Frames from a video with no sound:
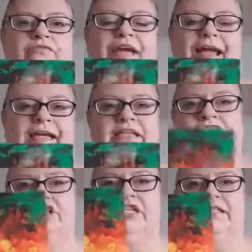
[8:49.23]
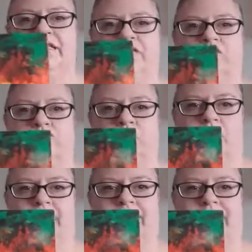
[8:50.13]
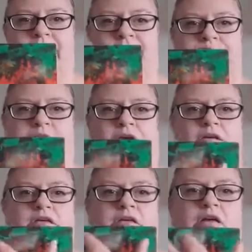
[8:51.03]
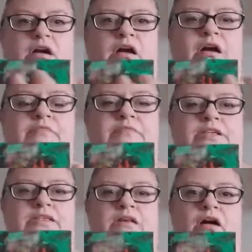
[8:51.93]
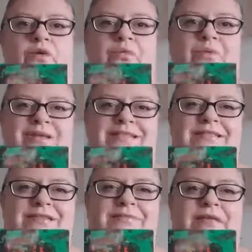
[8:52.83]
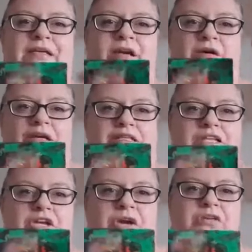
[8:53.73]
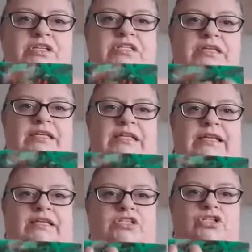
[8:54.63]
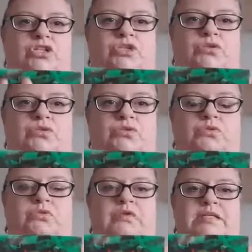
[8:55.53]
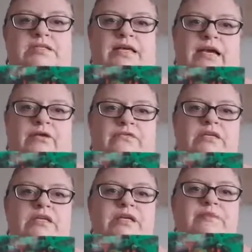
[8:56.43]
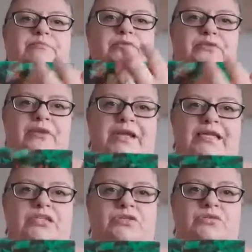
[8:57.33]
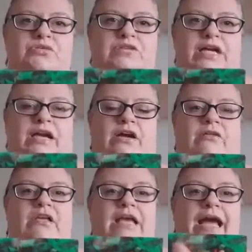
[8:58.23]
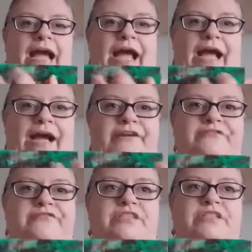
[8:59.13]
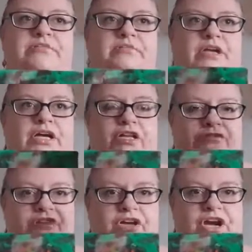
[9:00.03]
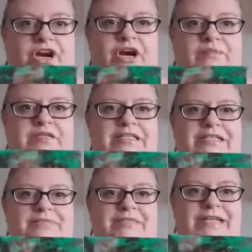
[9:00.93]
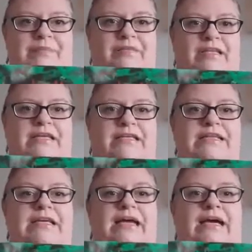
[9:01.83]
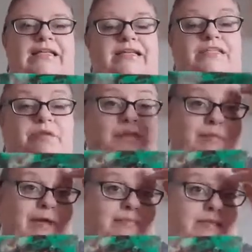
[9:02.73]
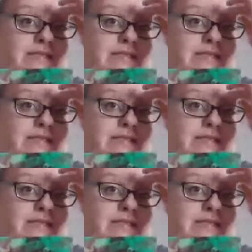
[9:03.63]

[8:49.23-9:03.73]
energy still rising, but calmness, our wisdom is going to need to cool it down, bring it all down, have some kind of calmness, some depth in it. And that's where the black bits